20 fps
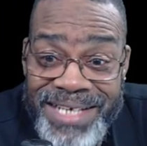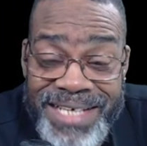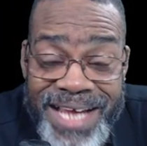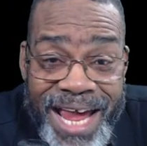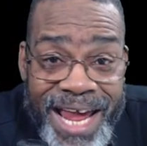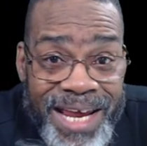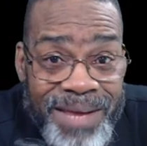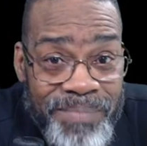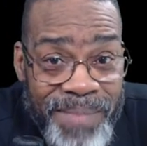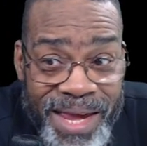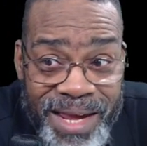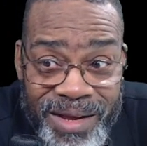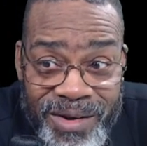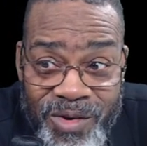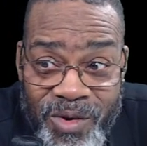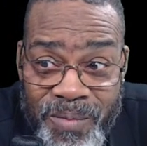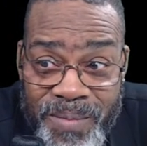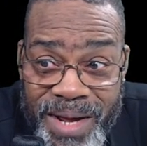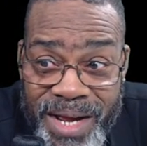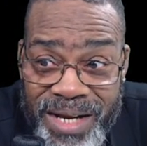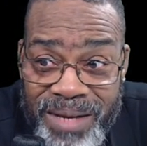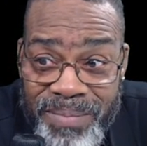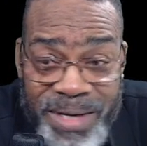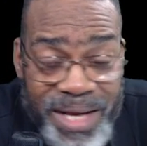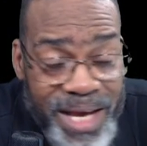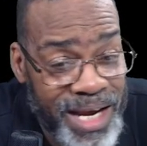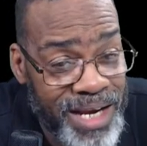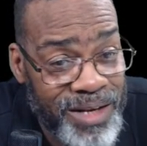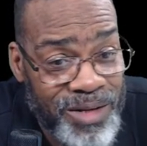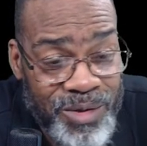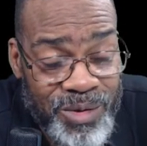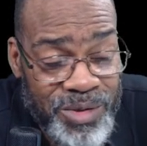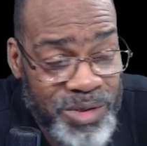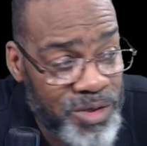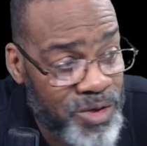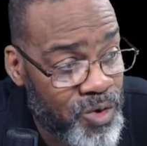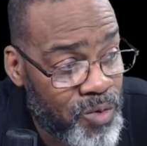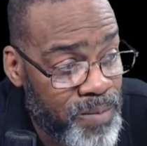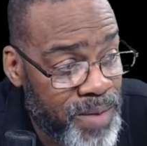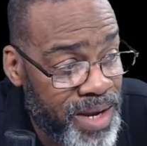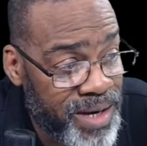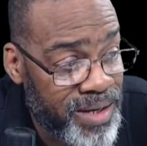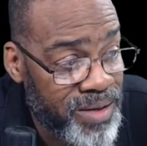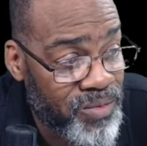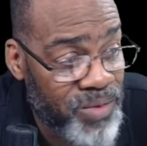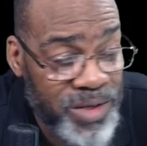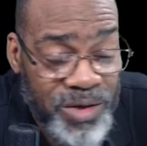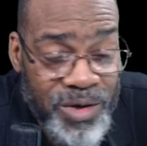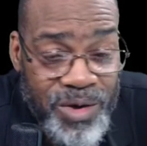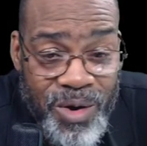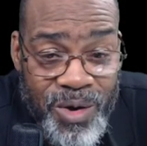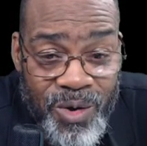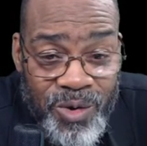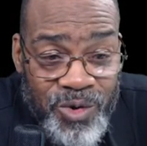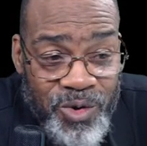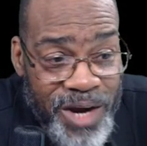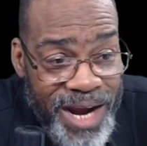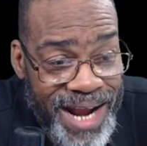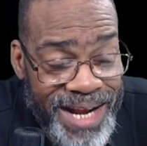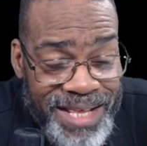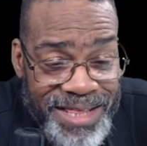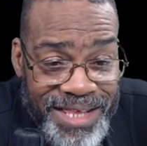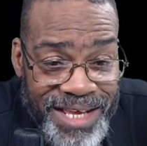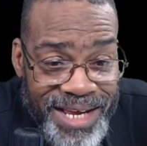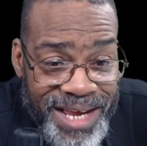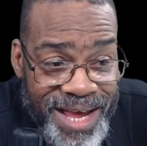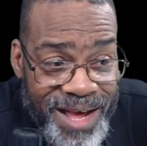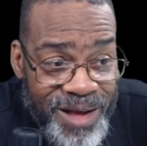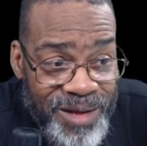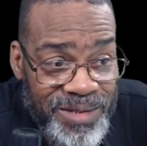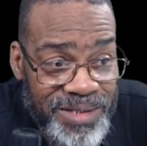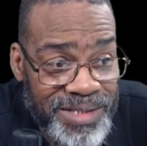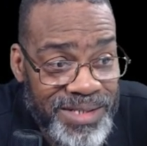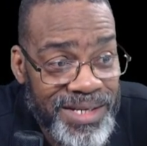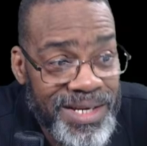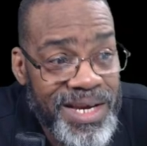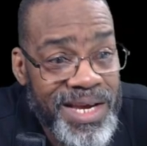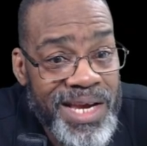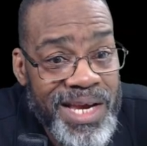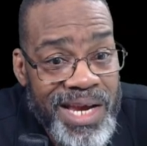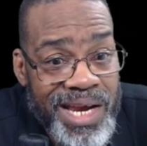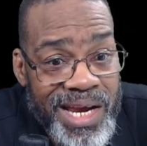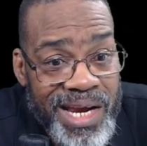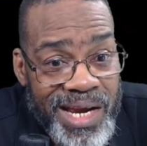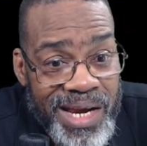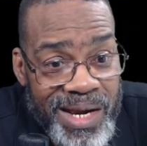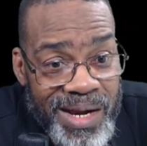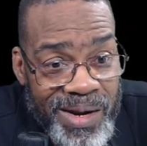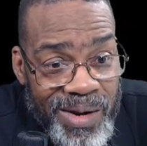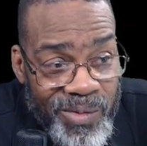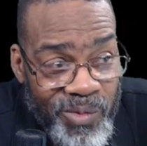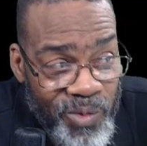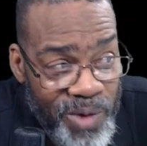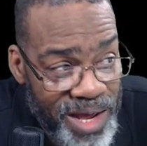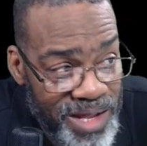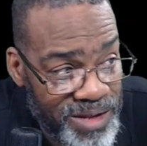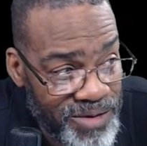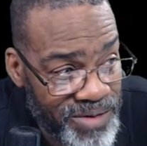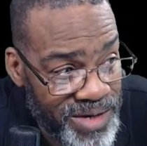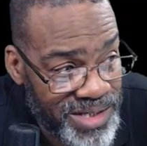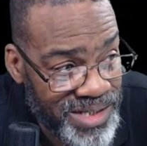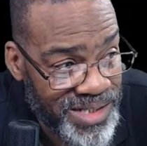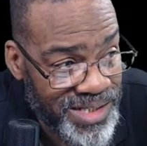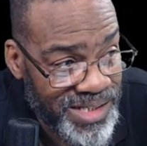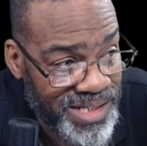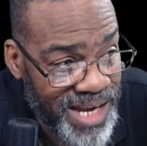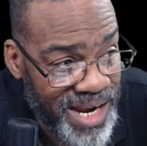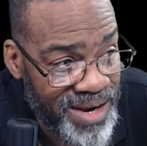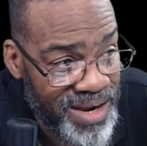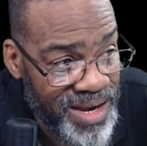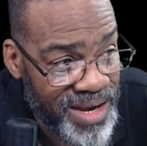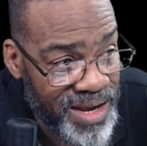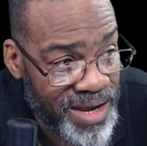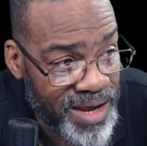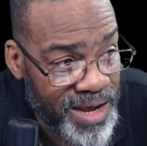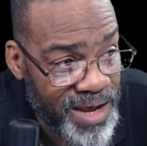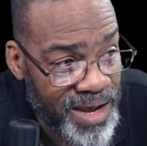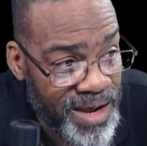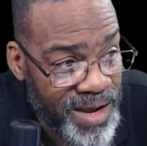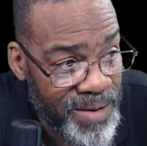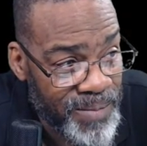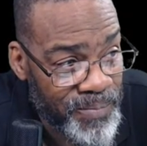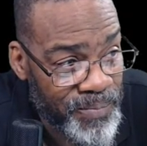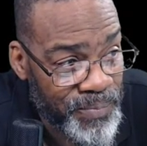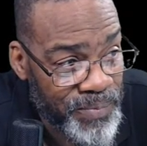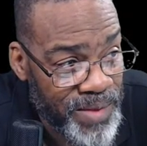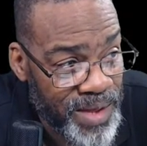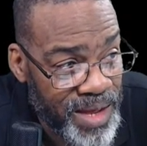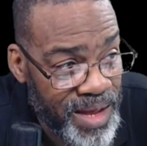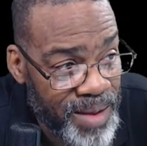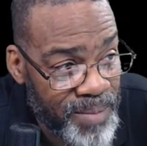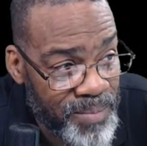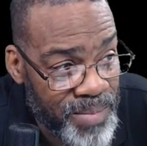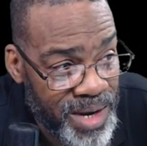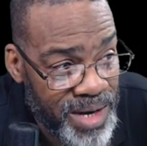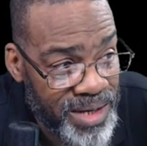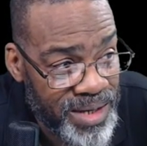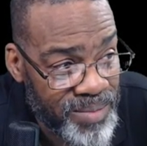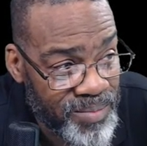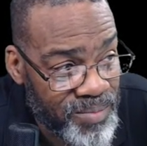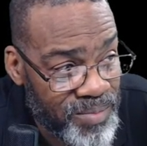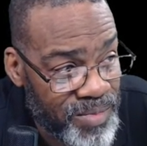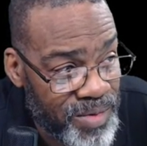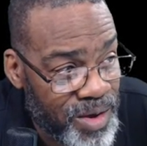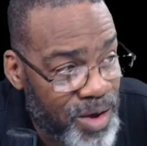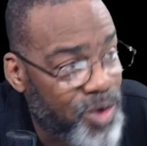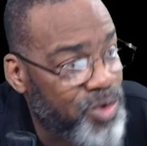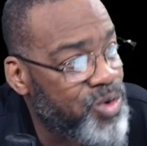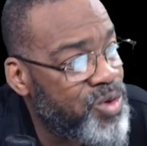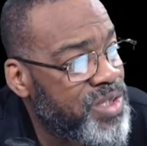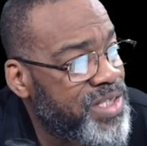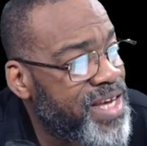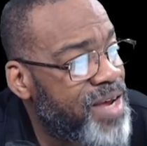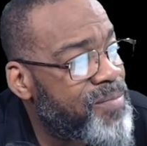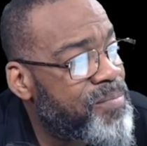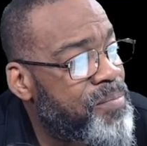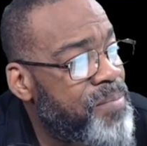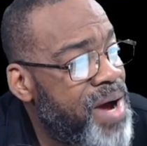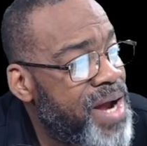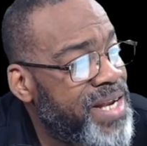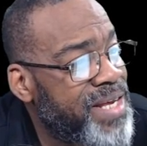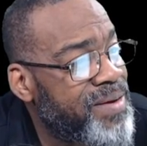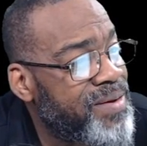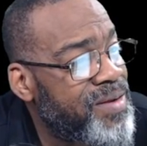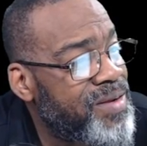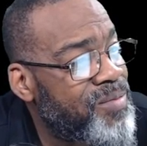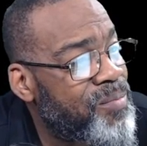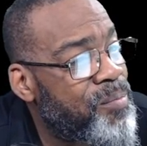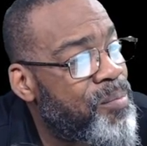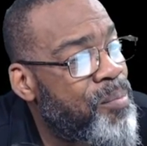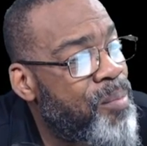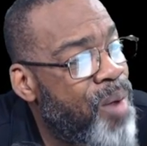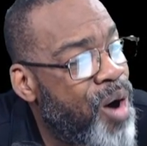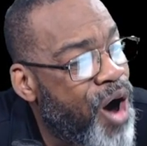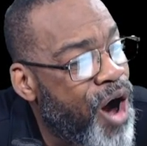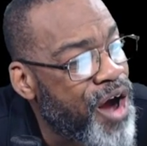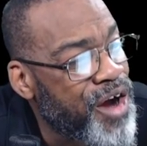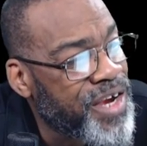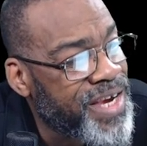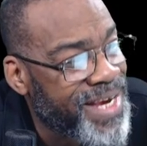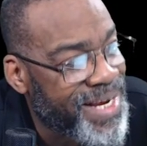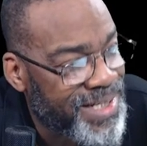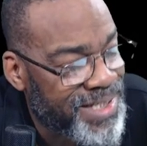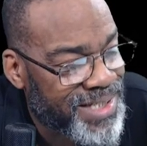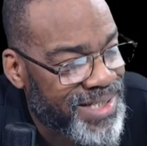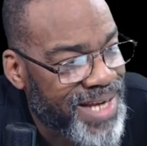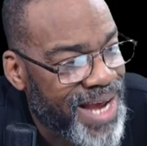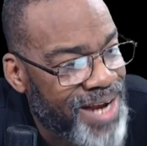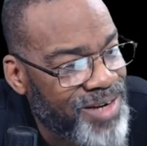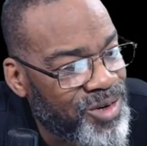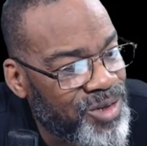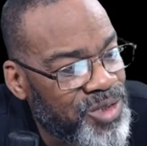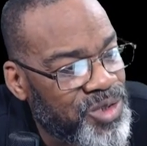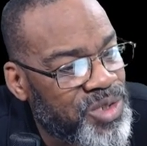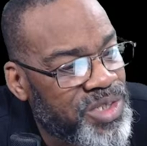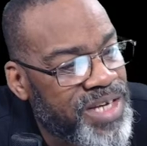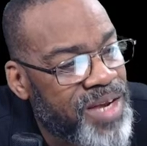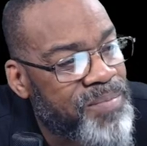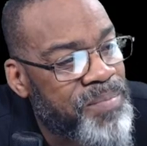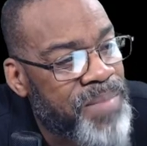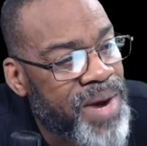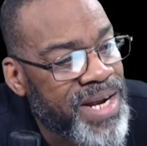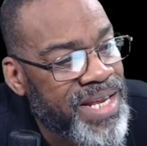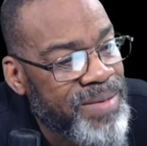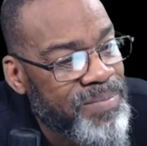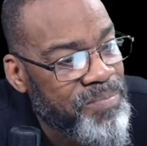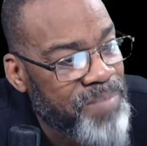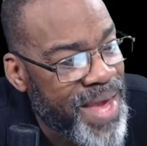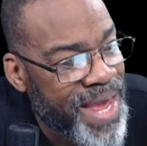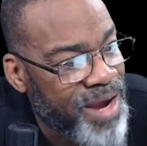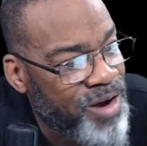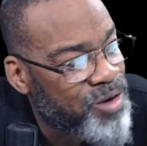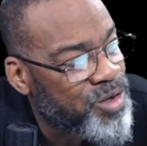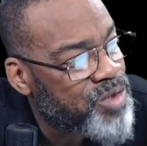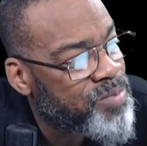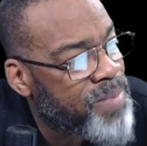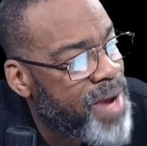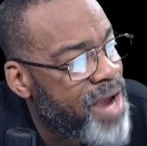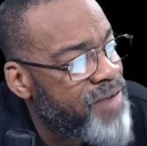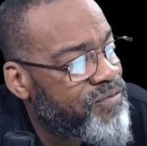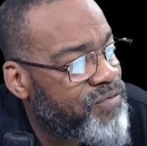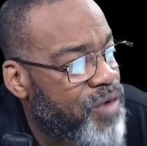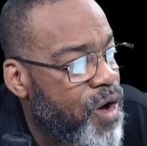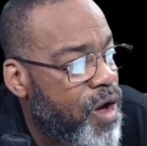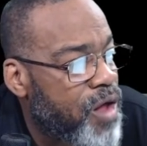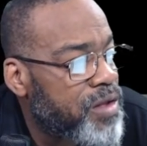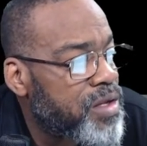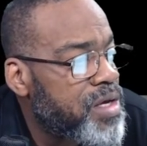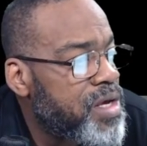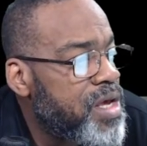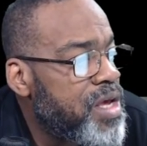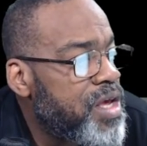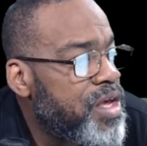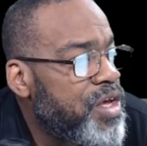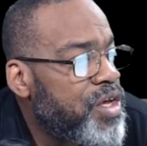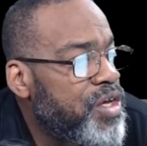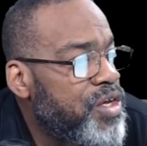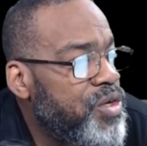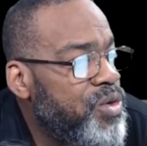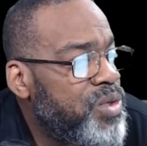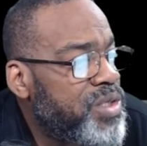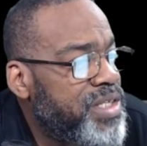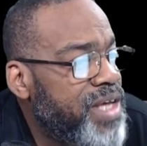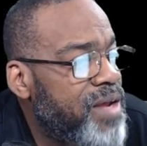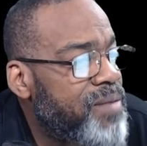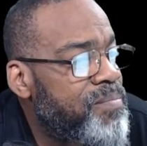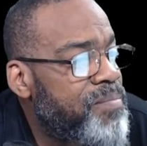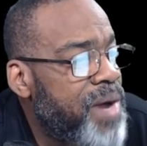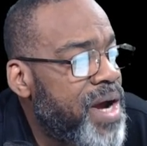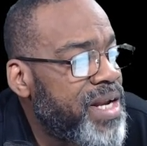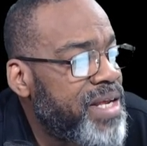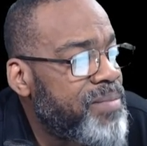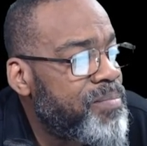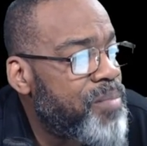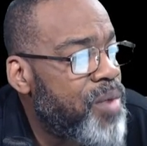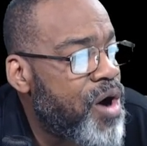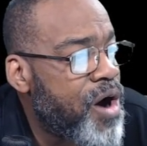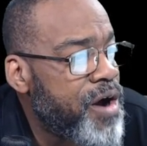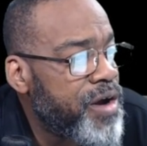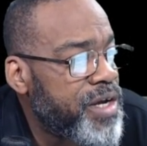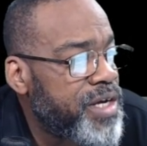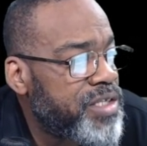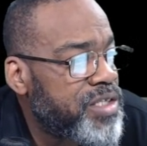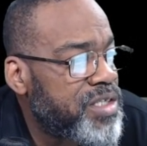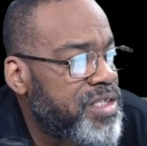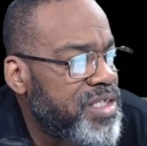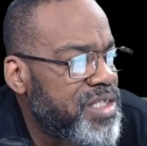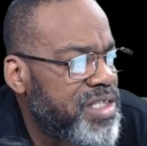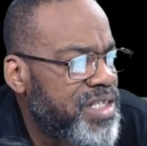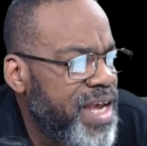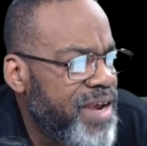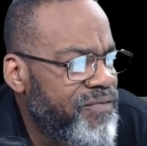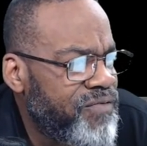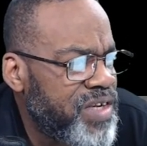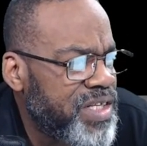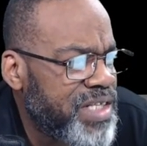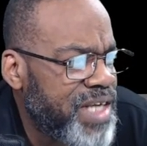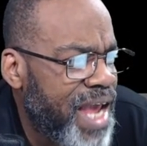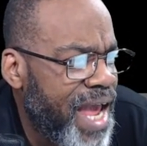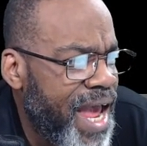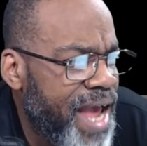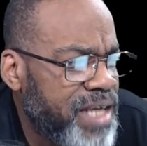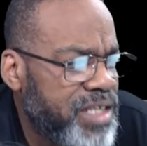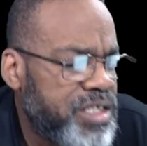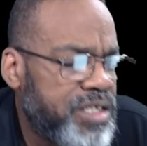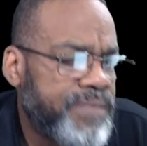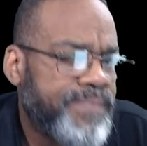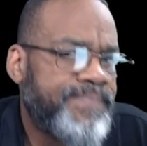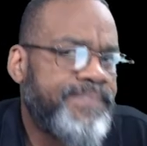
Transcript: I ain't making no money, but I ain't losing no money. With gold or anything else, whether it's say uh, um, uh, money. Oh, you said money markets. I thought you said money makers. My fault. You said money markets. Safe as cash.